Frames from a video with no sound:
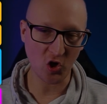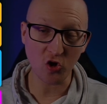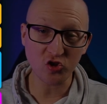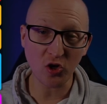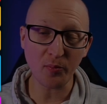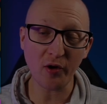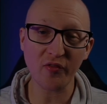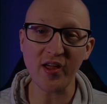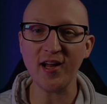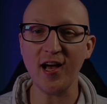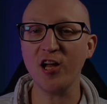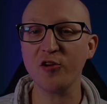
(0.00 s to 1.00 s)
On top of
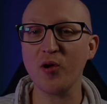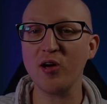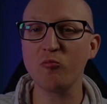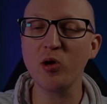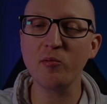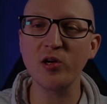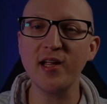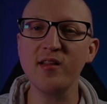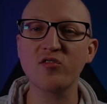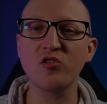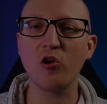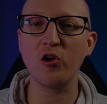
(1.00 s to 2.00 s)
that hardware, we will
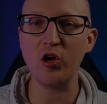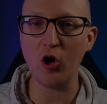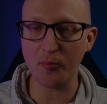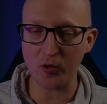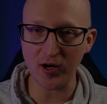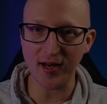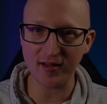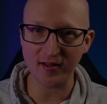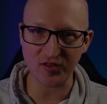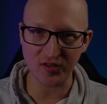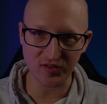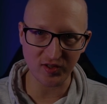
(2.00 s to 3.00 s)
install an
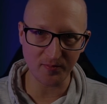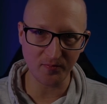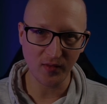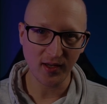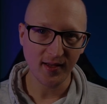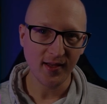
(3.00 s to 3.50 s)
operating system,